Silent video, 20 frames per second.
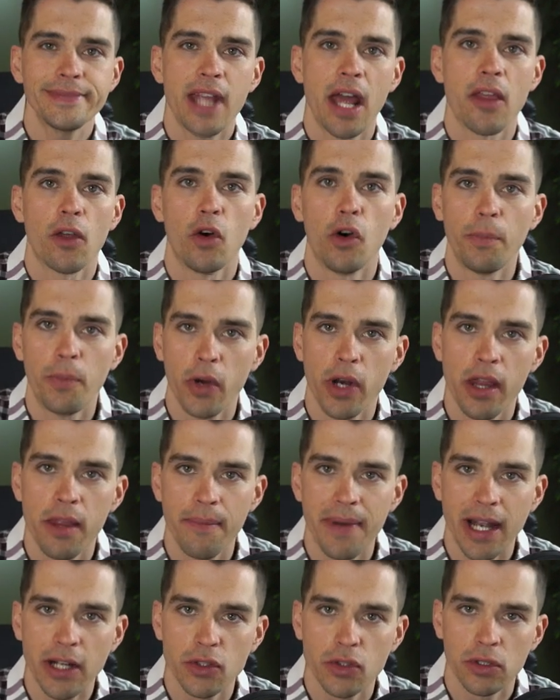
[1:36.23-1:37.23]
Now, the whole point of the
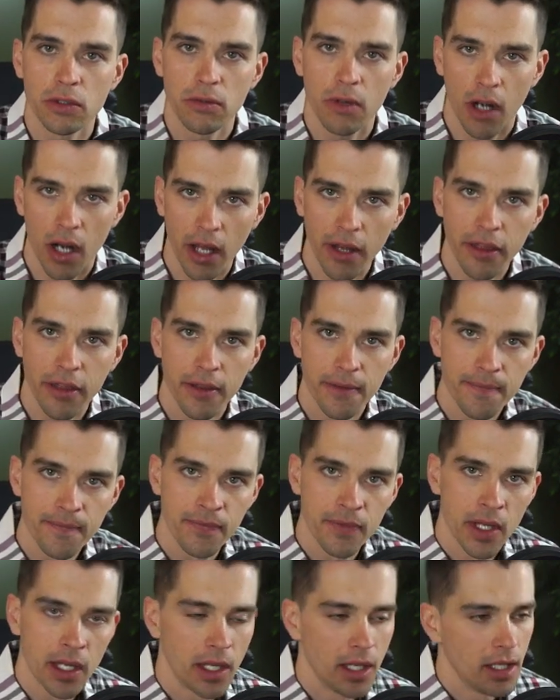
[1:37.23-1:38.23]
backdoor Roth
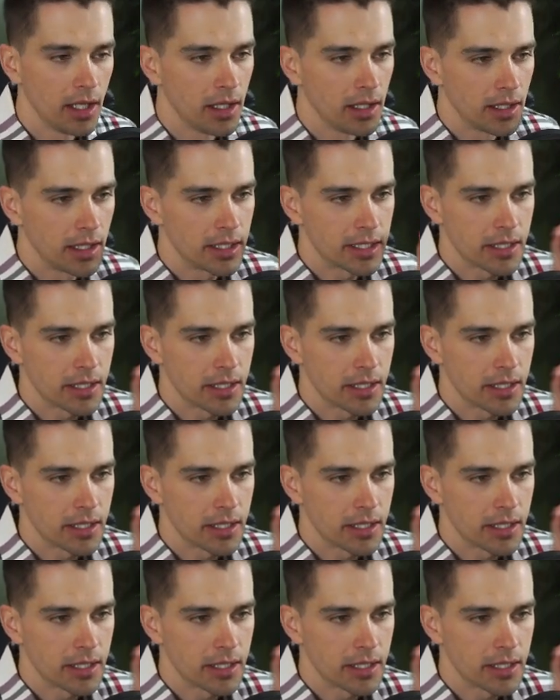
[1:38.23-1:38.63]
is